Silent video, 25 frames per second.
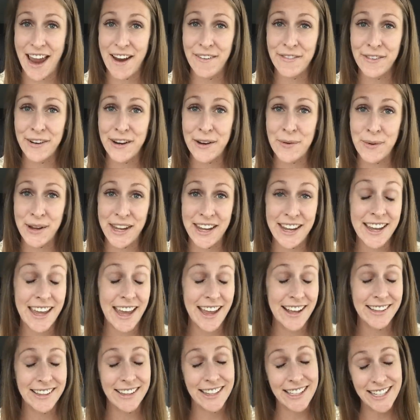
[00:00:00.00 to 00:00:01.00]
every week,
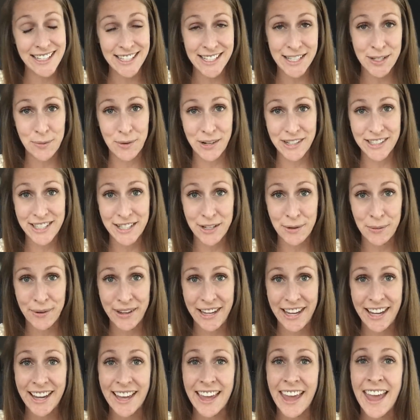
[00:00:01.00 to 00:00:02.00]
at least once a
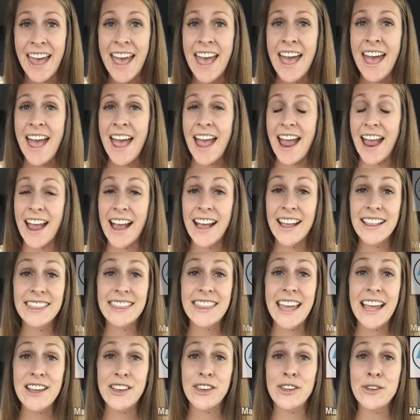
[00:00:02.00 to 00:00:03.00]
week. And
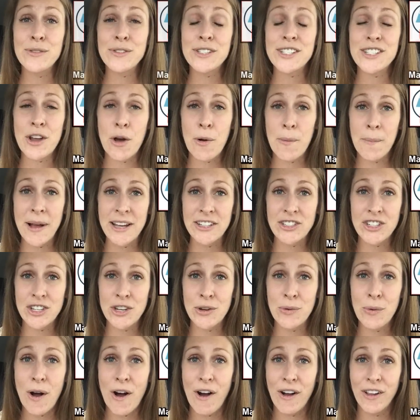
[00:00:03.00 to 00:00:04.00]
thank you so much
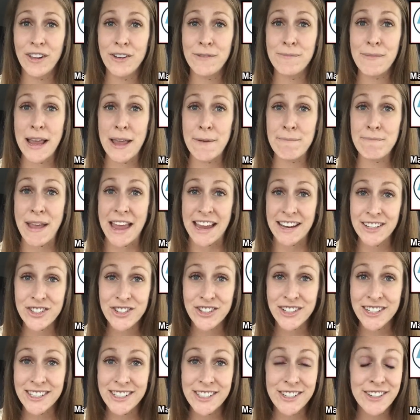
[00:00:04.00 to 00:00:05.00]
to all of my
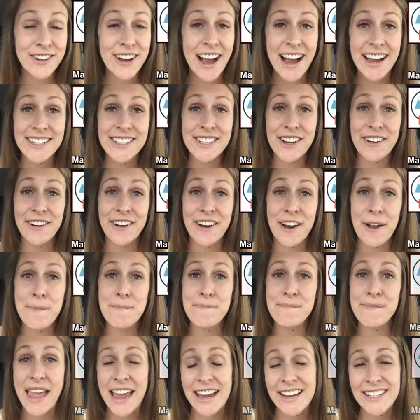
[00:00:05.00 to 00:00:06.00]
patrons. You guys are
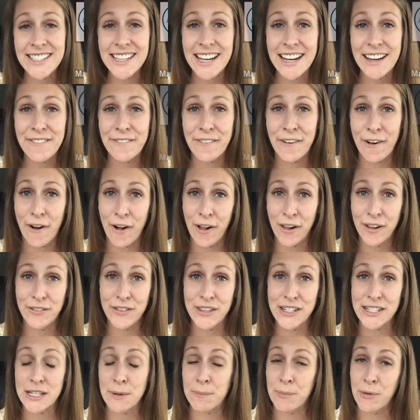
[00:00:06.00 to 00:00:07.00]
amazing for all of
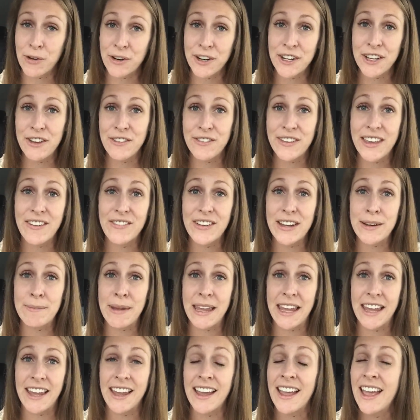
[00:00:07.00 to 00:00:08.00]
the support you've given
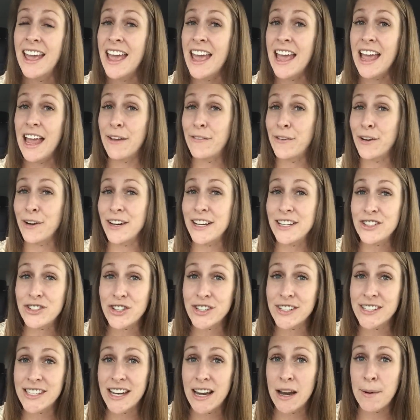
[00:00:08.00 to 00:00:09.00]
me. If you're
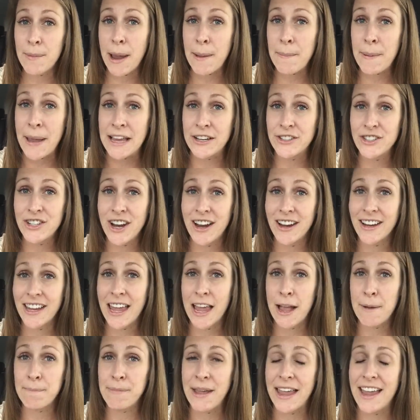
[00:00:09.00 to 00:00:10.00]
interested in my Patreon
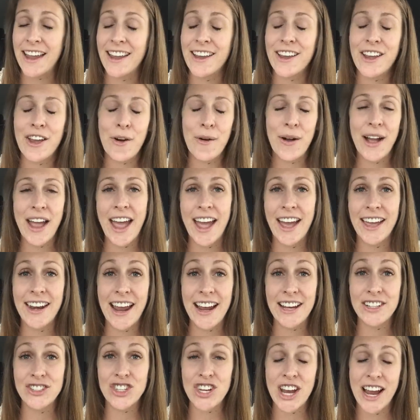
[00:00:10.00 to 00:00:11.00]
campaign, go ahead
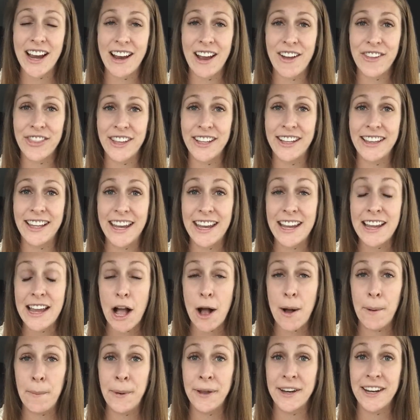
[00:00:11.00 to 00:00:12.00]
and check out the link.
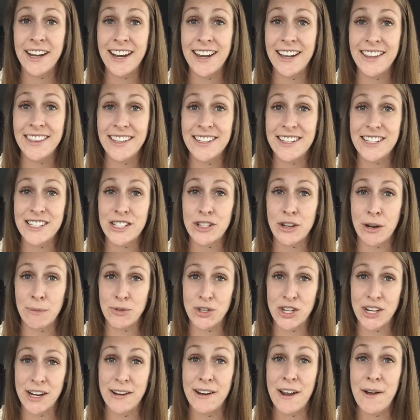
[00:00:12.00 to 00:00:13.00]
I'll put it in the
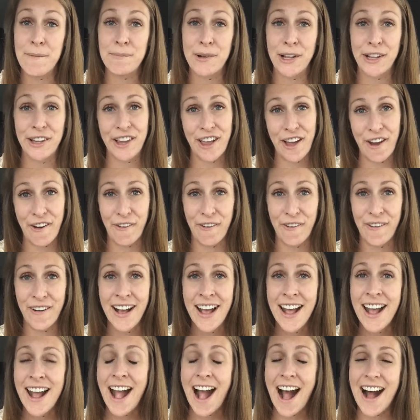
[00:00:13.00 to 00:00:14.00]
description below.
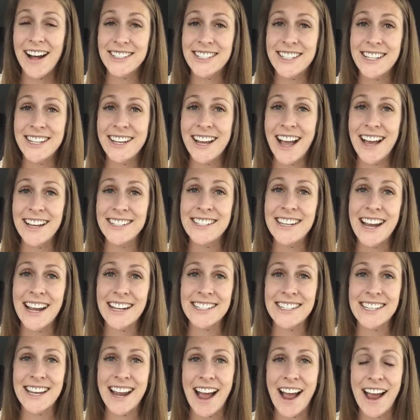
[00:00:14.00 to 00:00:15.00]
I'll see you guys
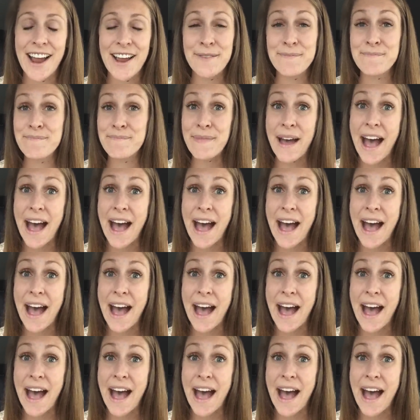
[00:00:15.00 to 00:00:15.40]
next time.